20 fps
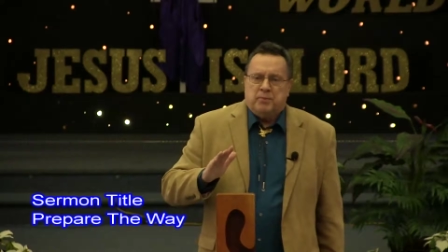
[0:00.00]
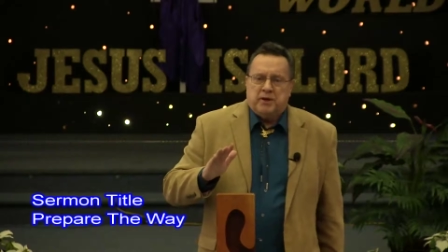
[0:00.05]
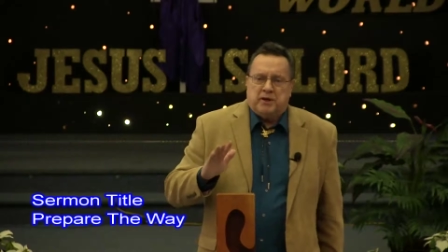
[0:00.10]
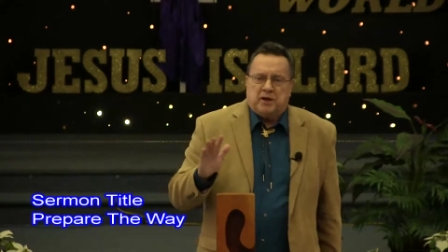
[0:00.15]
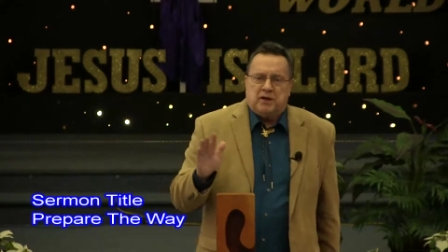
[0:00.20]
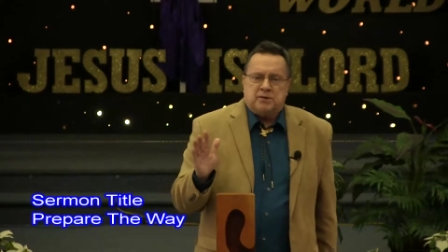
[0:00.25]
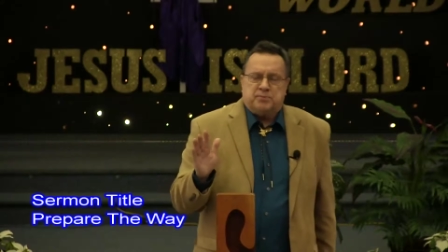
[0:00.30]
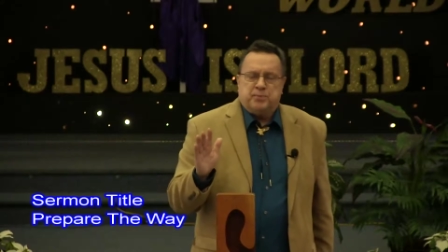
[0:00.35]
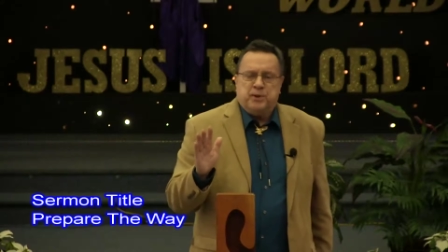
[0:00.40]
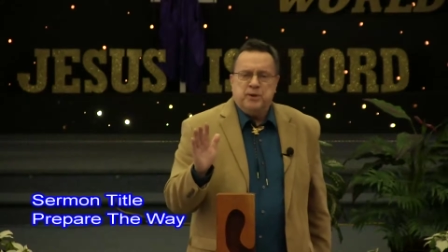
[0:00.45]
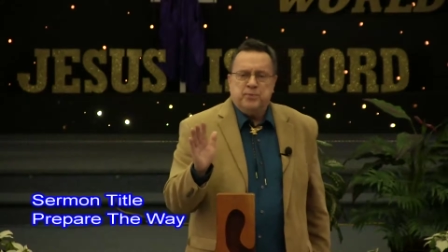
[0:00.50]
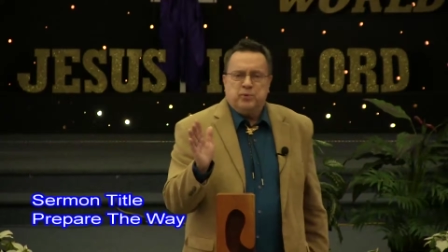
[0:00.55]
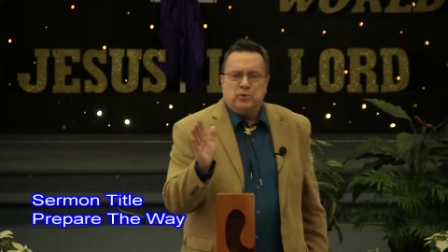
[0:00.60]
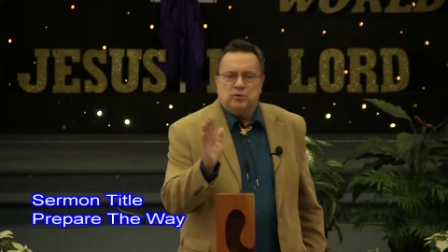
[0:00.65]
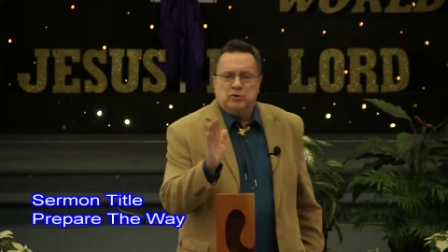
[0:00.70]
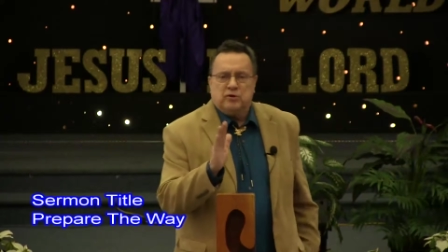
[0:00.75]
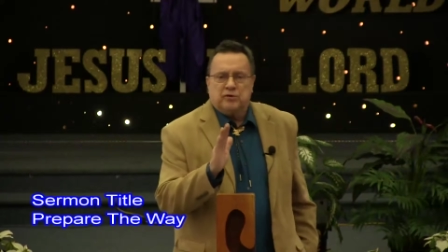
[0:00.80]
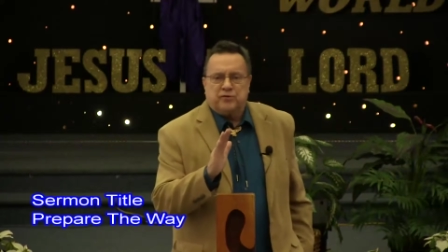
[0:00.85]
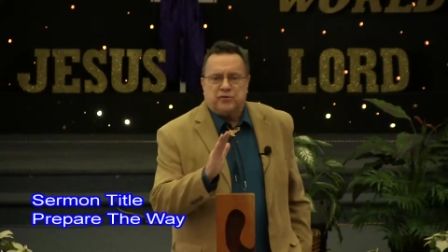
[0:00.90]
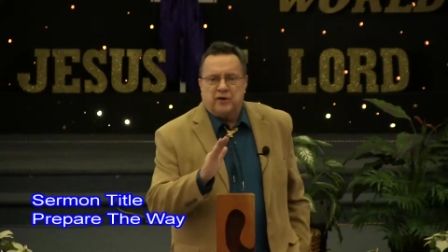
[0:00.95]
because people
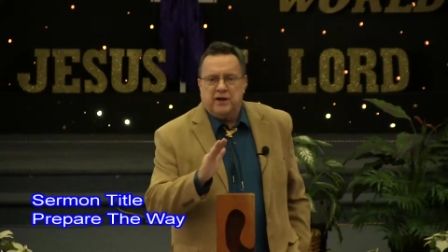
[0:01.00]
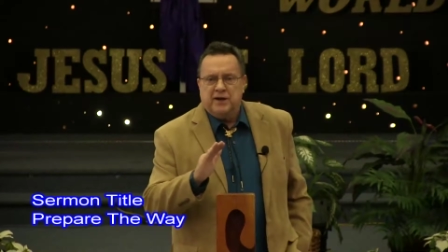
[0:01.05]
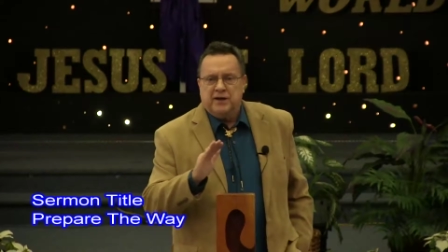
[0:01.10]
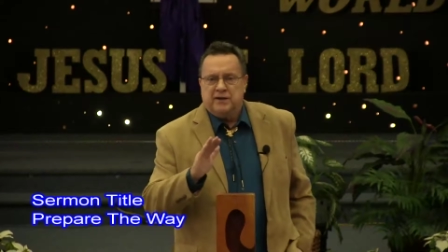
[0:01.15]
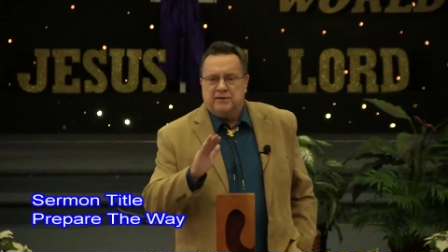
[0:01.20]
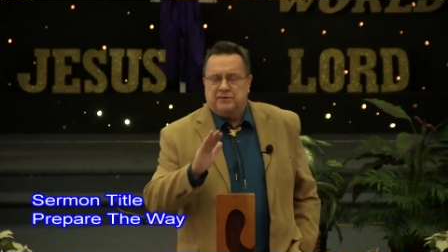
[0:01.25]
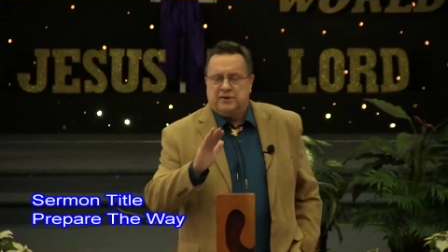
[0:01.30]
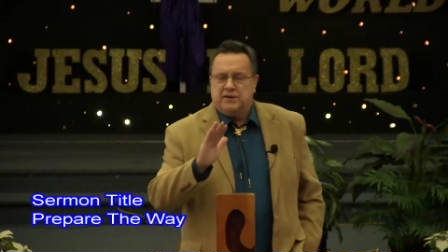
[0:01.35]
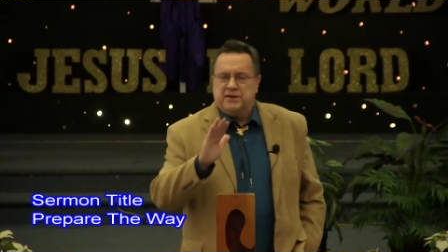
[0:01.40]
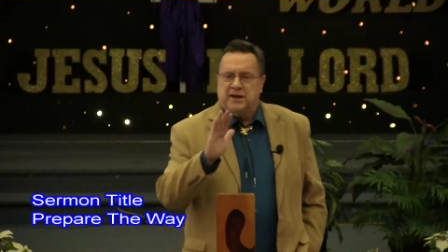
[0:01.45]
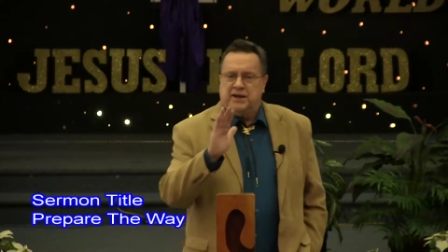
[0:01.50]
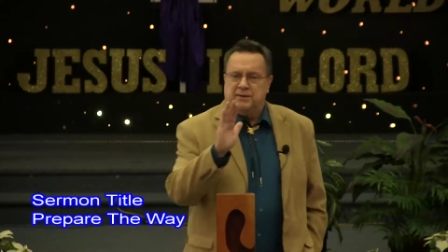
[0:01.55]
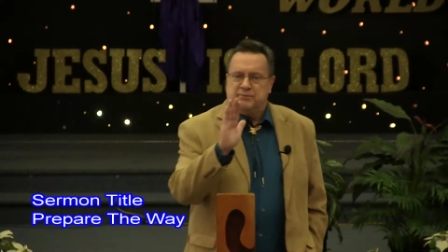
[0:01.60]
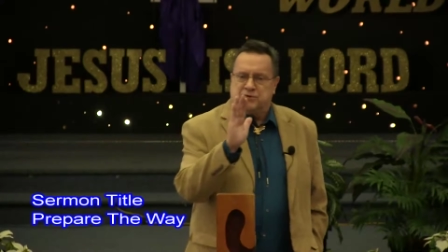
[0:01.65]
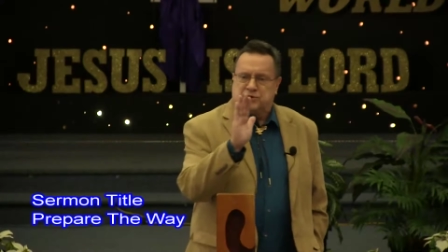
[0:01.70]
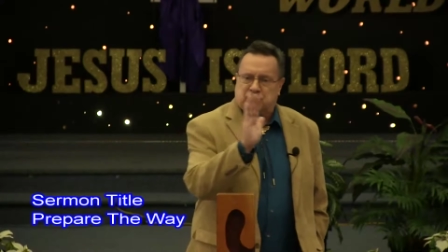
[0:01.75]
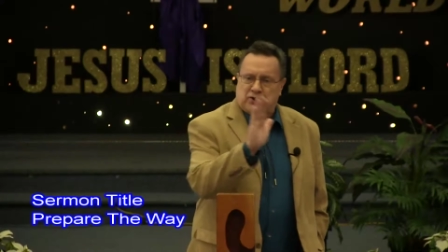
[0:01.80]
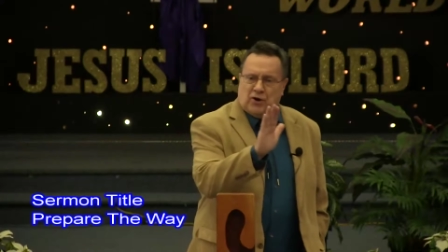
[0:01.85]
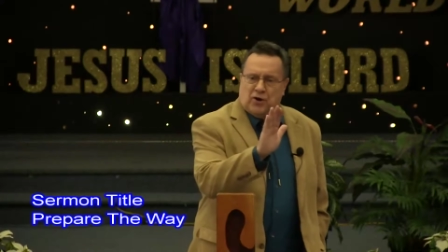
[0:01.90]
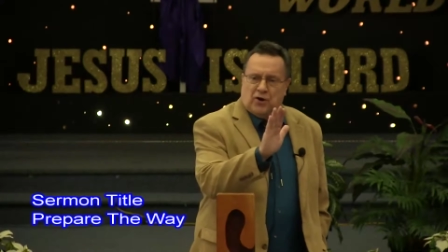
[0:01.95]
were afraid of the name
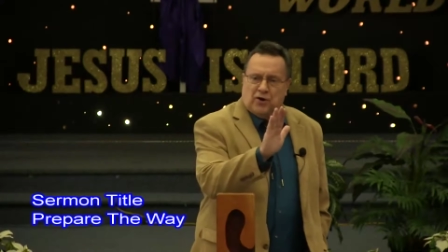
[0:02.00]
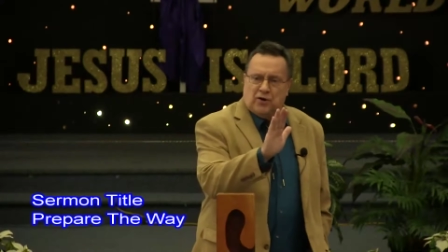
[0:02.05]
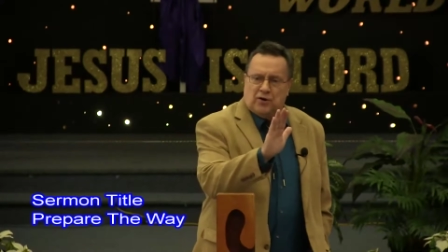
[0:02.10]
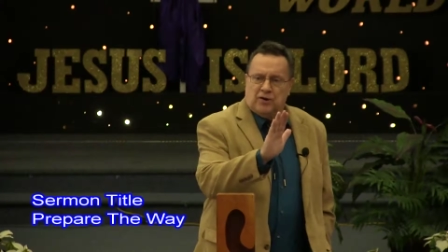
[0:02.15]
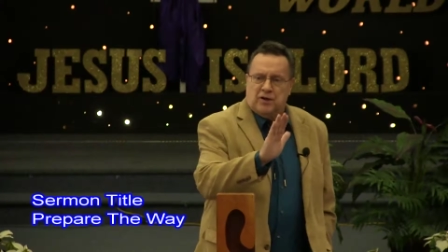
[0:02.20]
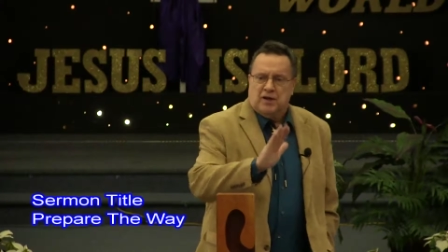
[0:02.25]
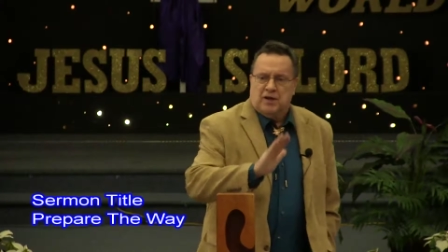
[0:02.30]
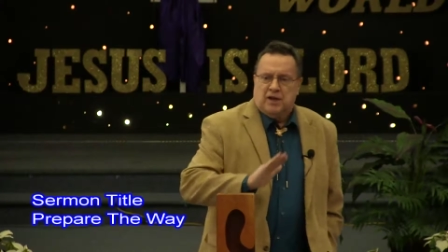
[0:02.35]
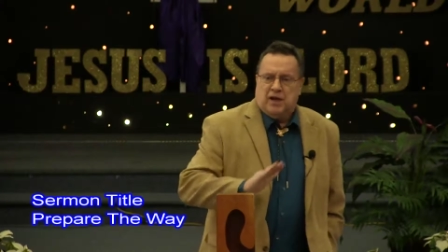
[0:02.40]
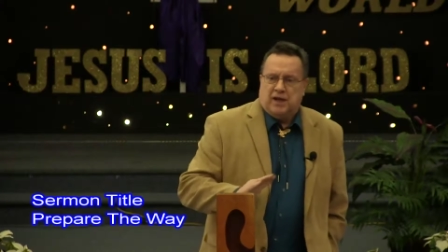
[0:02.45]
Saul